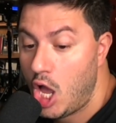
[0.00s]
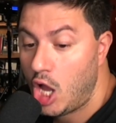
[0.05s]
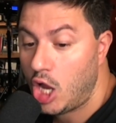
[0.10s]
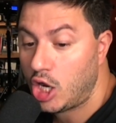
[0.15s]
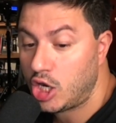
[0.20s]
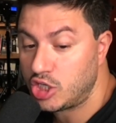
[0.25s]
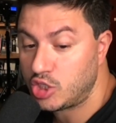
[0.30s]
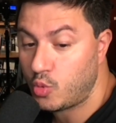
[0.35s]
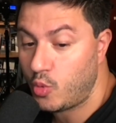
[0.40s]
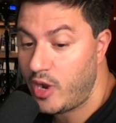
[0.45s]

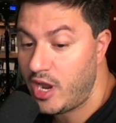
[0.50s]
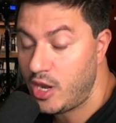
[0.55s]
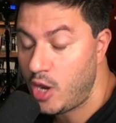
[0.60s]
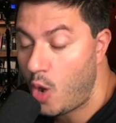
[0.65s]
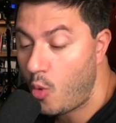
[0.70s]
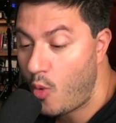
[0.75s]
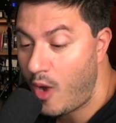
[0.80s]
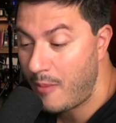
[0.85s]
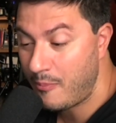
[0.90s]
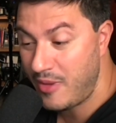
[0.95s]
Because we
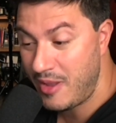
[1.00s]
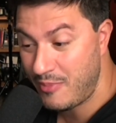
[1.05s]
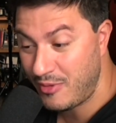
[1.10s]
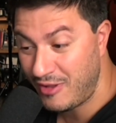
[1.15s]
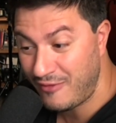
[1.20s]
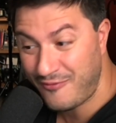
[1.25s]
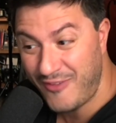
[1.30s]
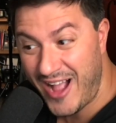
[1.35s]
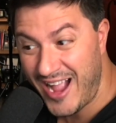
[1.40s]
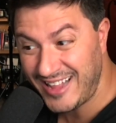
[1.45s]
don't want people
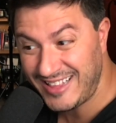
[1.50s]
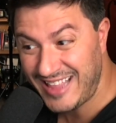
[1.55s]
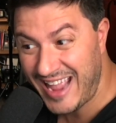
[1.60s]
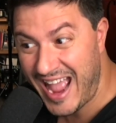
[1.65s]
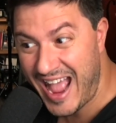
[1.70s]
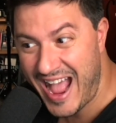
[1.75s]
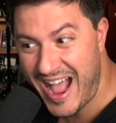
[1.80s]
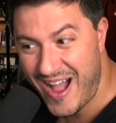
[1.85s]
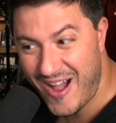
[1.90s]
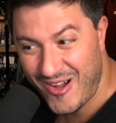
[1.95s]
to find
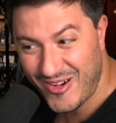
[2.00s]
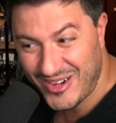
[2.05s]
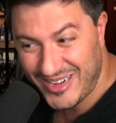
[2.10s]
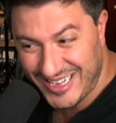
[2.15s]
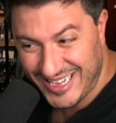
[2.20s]
out